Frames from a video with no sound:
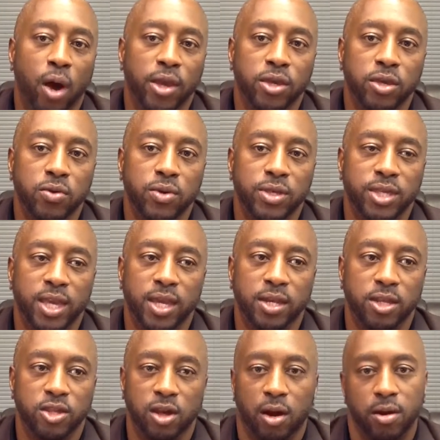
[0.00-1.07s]
what you
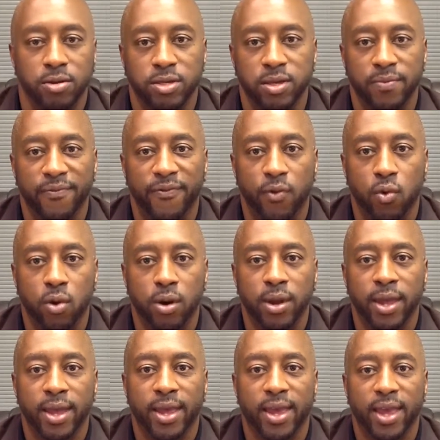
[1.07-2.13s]
intend to charge them for